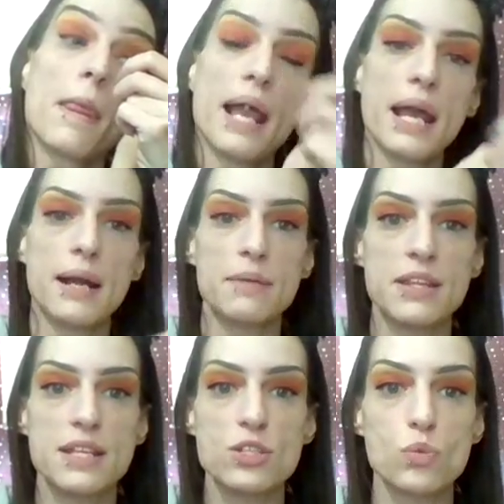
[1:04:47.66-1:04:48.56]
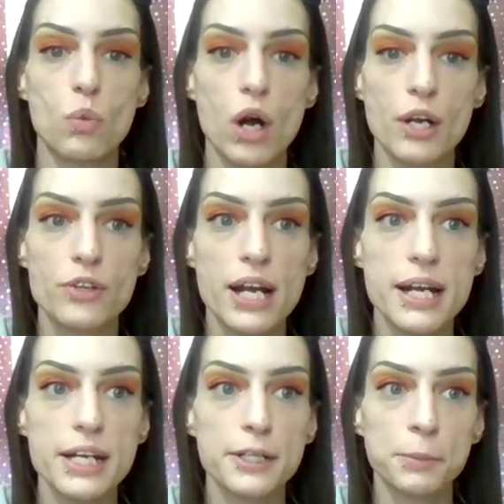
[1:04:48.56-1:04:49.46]
And I mean, this wand
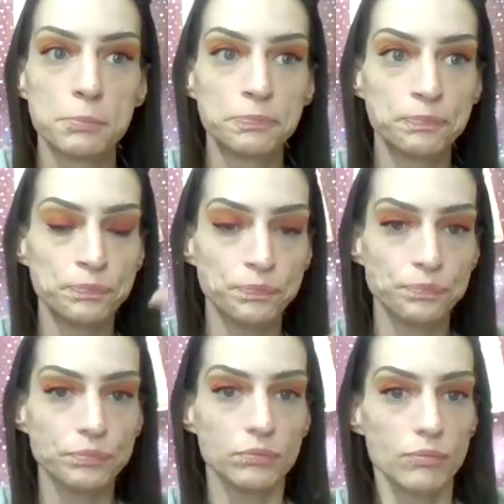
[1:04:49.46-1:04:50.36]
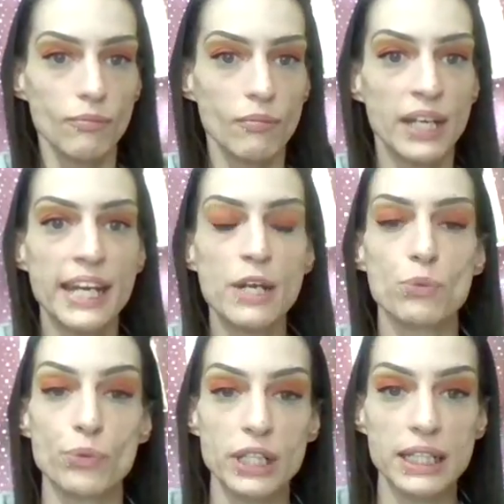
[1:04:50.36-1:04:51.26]
right here, it
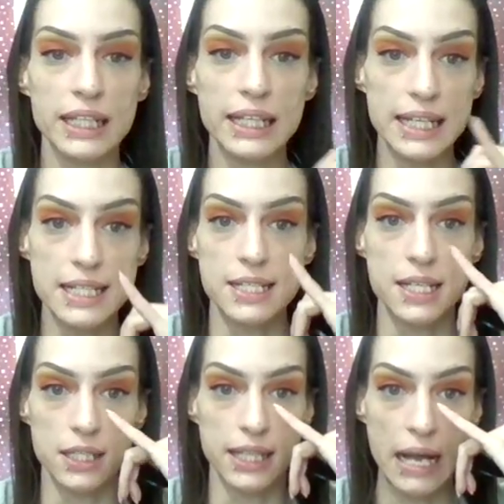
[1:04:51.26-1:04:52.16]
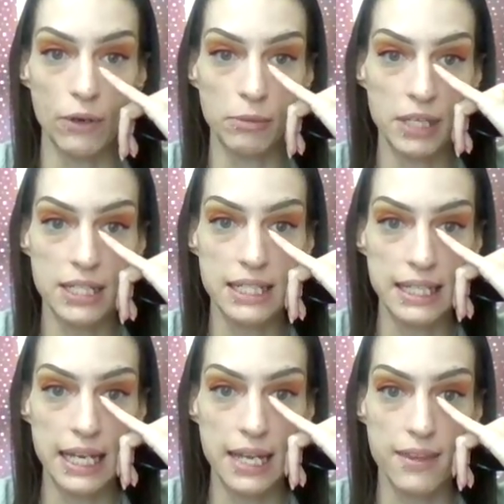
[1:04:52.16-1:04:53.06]
really is allowing me to
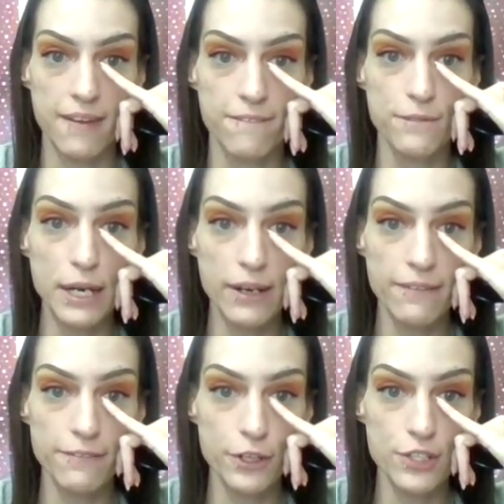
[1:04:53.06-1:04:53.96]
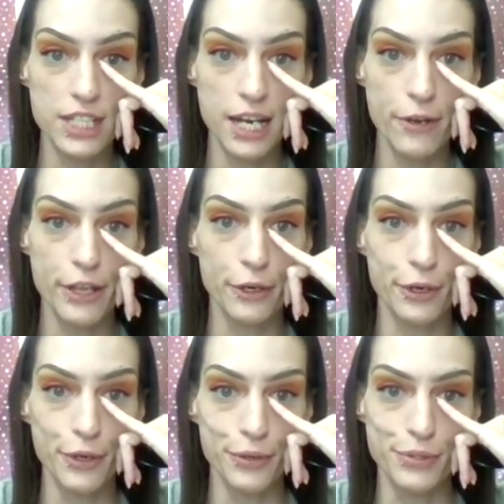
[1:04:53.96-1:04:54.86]
get the very first hair that
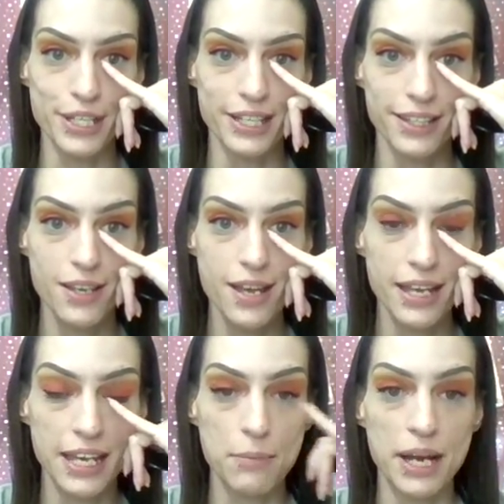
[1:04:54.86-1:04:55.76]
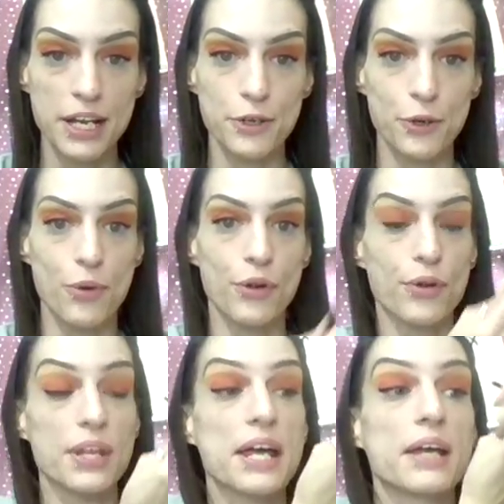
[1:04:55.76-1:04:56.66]
grows in my inner
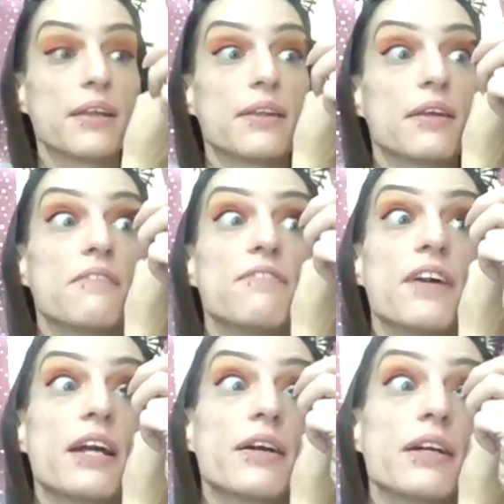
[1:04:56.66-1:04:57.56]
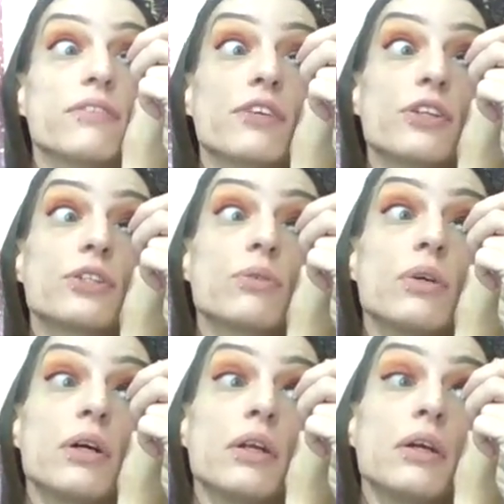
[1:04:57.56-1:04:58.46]
corner, like the very first
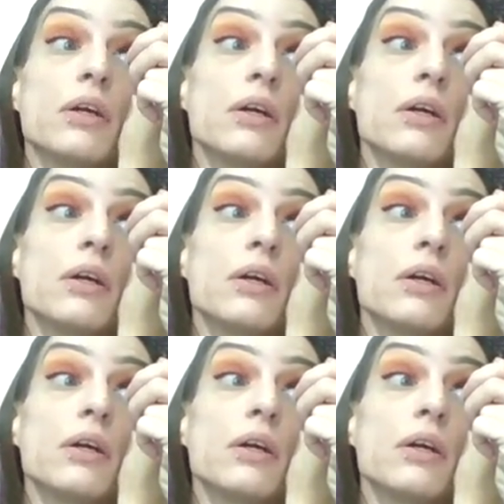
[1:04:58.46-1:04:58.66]
one.